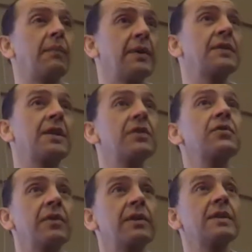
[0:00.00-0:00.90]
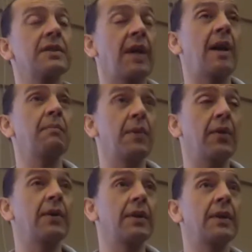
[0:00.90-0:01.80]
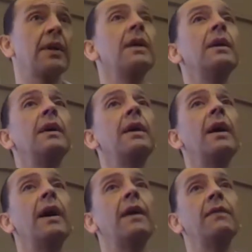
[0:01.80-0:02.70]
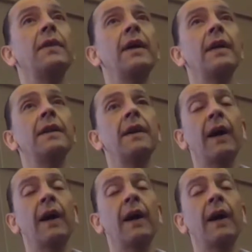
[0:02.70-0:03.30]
this history, this time period. And then